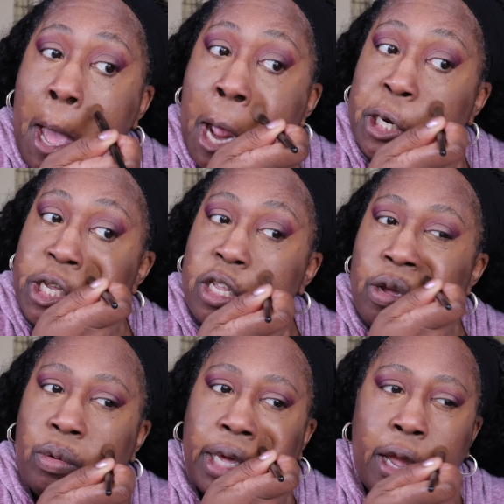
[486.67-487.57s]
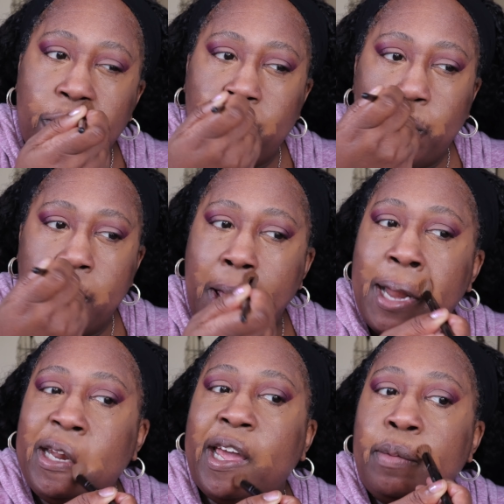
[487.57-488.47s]
I just don't care for it. I
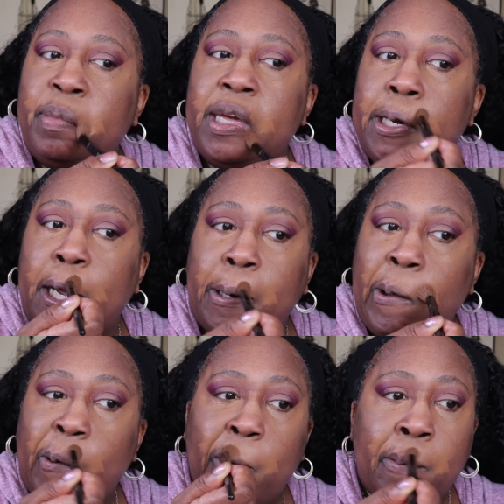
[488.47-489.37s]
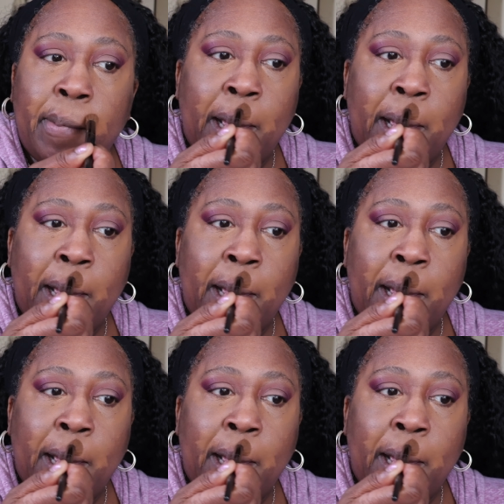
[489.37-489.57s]
like being at home,